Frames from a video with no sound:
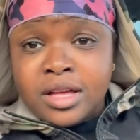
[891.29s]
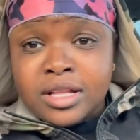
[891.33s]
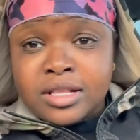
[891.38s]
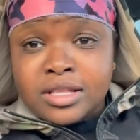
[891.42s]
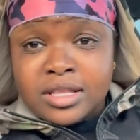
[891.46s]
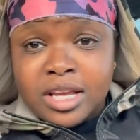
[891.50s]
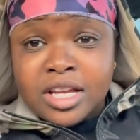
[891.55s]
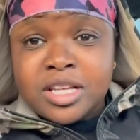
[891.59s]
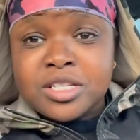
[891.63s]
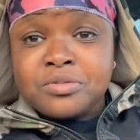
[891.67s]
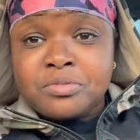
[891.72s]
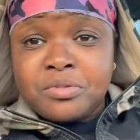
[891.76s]

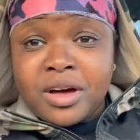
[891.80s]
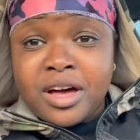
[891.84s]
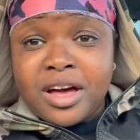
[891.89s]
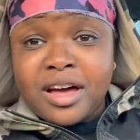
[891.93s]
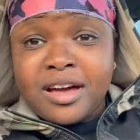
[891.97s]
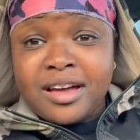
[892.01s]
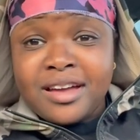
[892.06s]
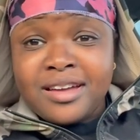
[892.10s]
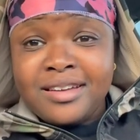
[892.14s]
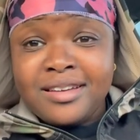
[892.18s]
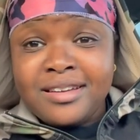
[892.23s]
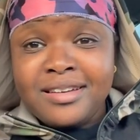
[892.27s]
that's
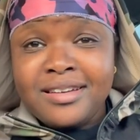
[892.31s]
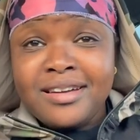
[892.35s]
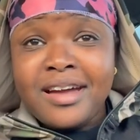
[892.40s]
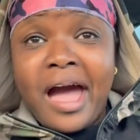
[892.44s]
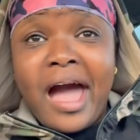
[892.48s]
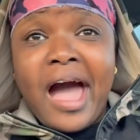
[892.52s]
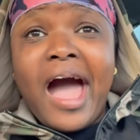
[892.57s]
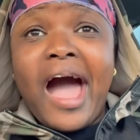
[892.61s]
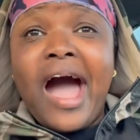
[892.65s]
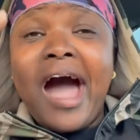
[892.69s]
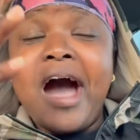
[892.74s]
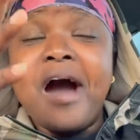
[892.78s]
why
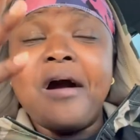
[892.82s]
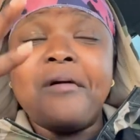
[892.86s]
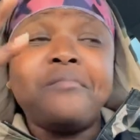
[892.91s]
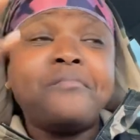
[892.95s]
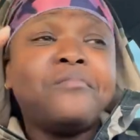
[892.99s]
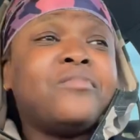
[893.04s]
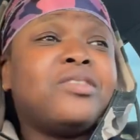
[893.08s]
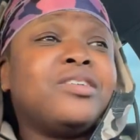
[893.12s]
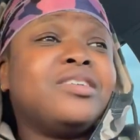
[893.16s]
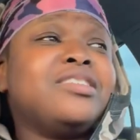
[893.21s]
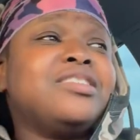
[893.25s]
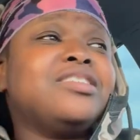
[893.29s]
I'm
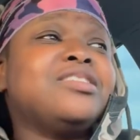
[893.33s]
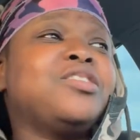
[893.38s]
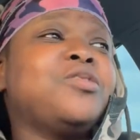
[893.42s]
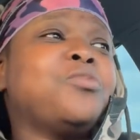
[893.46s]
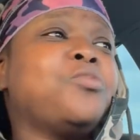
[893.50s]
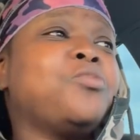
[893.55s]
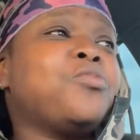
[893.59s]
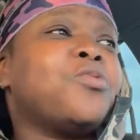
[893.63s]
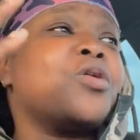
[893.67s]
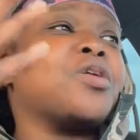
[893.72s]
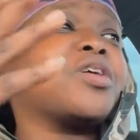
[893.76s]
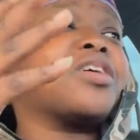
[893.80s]

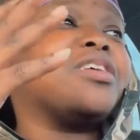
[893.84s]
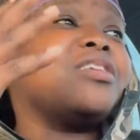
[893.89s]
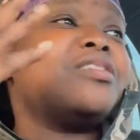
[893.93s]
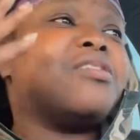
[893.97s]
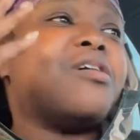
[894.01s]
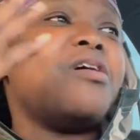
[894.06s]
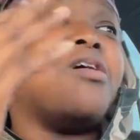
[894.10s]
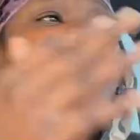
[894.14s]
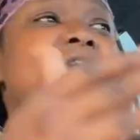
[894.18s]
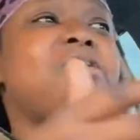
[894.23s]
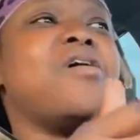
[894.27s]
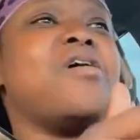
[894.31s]
working
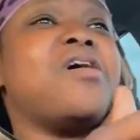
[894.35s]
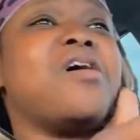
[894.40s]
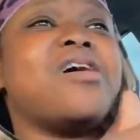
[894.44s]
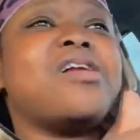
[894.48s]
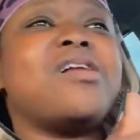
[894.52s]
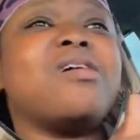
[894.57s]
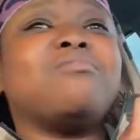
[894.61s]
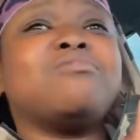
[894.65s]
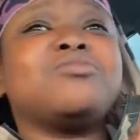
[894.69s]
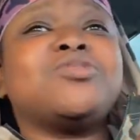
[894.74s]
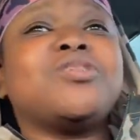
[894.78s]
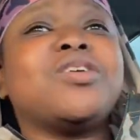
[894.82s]
hard.
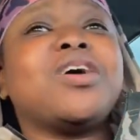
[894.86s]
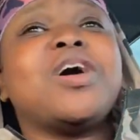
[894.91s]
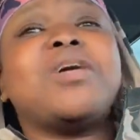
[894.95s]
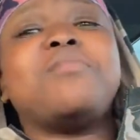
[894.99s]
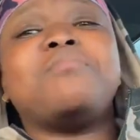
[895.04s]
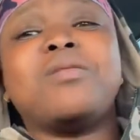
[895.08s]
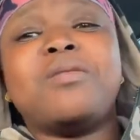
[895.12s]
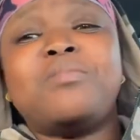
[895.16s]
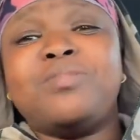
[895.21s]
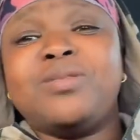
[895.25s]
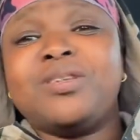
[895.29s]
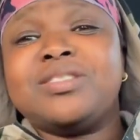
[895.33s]
I'm trying
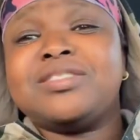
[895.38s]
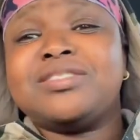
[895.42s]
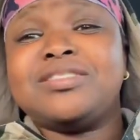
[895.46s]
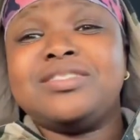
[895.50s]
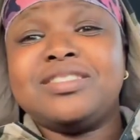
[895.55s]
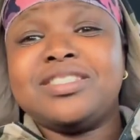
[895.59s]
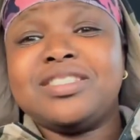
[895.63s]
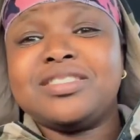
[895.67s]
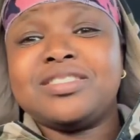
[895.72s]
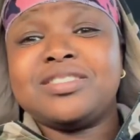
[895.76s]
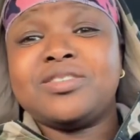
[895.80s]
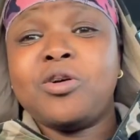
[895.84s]
my best to
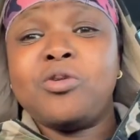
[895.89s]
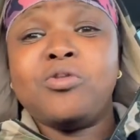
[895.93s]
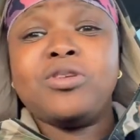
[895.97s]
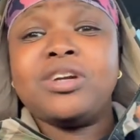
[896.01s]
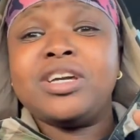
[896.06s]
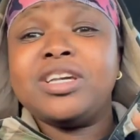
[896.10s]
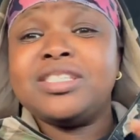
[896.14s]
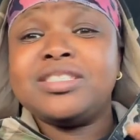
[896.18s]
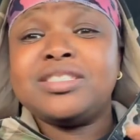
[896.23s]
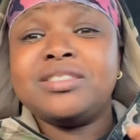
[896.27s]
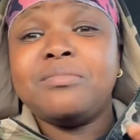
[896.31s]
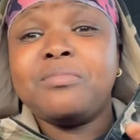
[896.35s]
just go
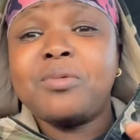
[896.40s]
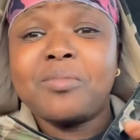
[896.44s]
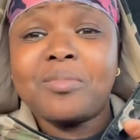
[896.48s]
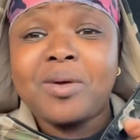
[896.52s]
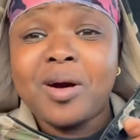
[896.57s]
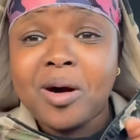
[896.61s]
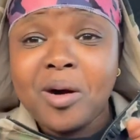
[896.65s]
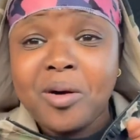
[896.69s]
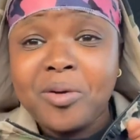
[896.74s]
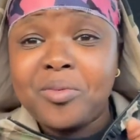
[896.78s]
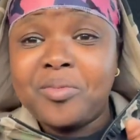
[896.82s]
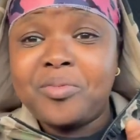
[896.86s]
get some of my
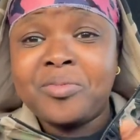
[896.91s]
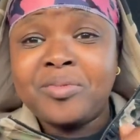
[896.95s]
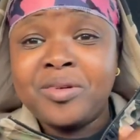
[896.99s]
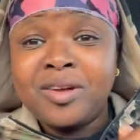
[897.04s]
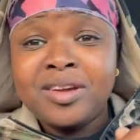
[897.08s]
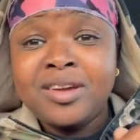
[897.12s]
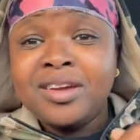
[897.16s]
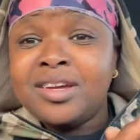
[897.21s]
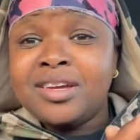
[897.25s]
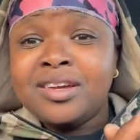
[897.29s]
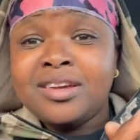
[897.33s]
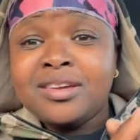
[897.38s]
own.
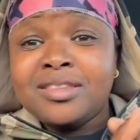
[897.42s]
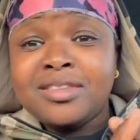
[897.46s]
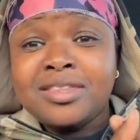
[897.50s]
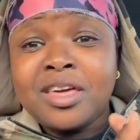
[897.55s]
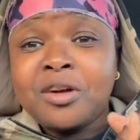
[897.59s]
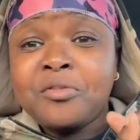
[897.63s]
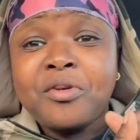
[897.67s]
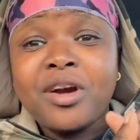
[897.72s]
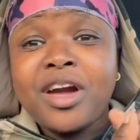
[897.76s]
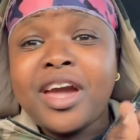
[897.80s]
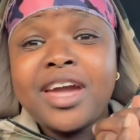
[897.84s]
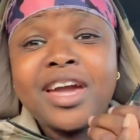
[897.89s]

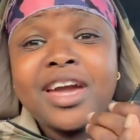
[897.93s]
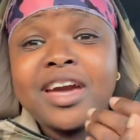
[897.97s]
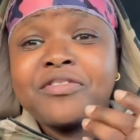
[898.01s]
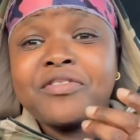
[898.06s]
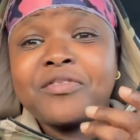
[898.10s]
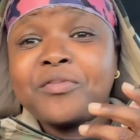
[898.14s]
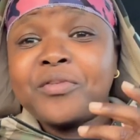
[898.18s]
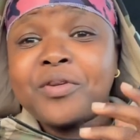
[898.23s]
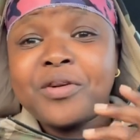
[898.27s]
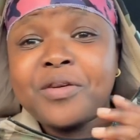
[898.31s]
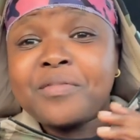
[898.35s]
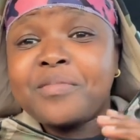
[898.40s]
That way I ain't have
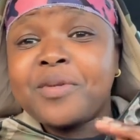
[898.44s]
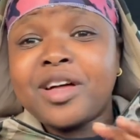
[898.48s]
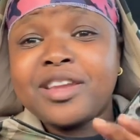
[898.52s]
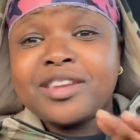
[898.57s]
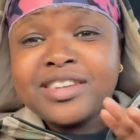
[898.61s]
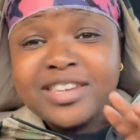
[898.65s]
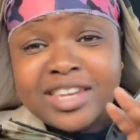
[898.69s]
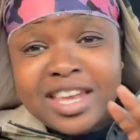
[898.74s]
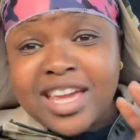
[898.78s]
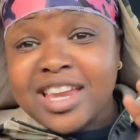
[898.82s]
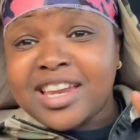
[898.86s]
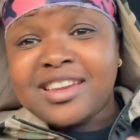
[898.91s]
to worry about
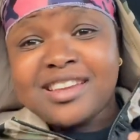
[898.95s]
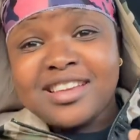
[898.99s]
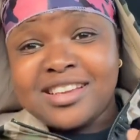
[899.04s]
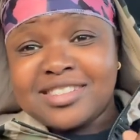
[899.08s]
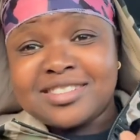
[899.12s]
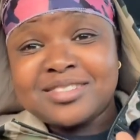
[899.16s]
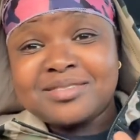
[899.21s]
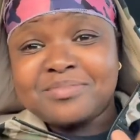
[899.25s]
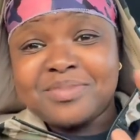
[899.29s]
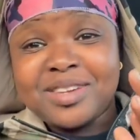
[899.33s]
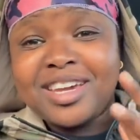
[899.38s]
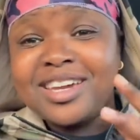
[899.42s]
none of
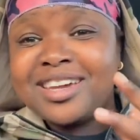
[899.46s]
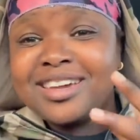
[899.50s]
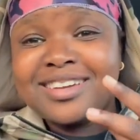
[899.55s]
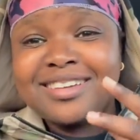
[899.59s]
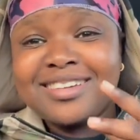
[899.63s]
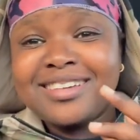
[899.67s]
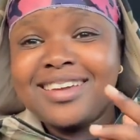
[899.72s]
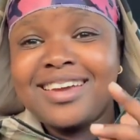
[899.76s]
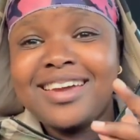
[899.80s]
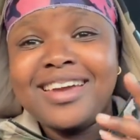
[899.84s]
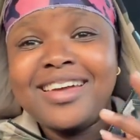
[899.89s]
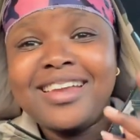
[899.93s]
this, man,
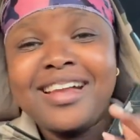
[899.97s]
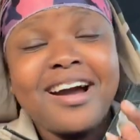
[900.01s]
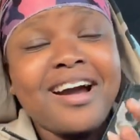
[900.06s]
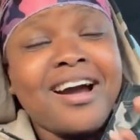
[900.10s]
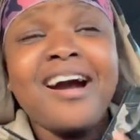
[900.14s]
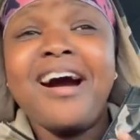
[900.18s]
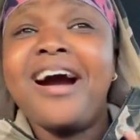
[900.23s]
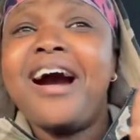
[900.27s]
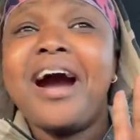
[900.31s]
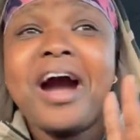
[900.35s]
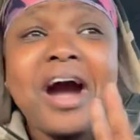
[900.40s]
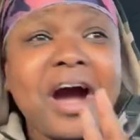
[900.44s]

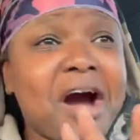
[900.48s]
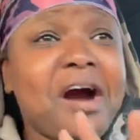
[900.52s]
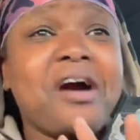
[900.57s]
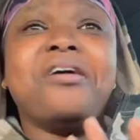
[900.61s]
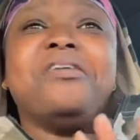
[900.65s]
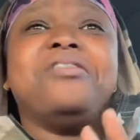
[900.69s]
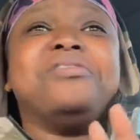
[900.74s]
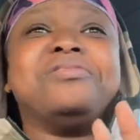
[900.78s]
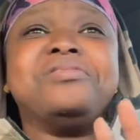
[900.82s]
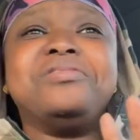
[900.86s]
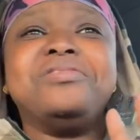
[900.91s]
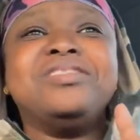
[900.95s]
at
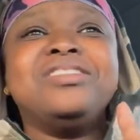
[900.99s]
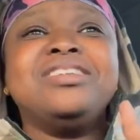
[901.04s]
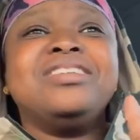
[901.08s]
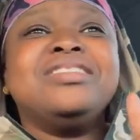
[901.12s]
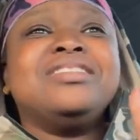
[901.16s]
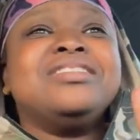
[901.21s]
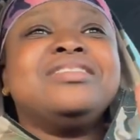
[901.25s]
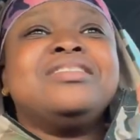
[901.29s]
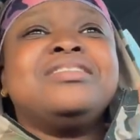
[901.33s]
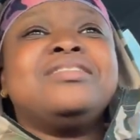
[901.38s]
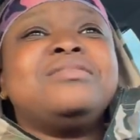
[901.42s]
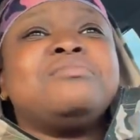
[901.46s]
all.
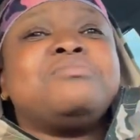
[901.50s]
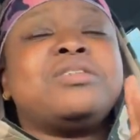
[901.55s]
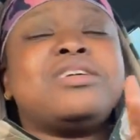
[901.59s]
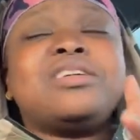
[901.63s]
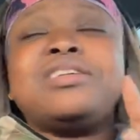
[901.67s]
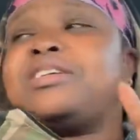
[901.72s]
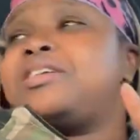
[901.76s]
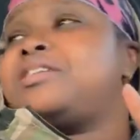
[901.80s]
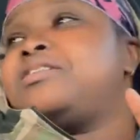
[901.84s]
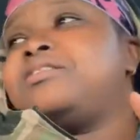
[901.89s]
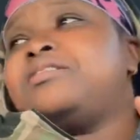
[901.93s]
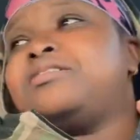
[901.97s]
But
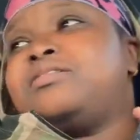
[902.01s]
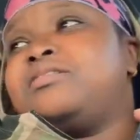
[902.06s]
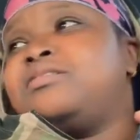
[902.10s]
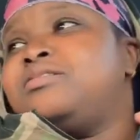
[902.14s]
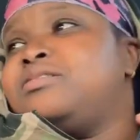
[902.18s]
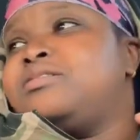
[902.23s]
yeah,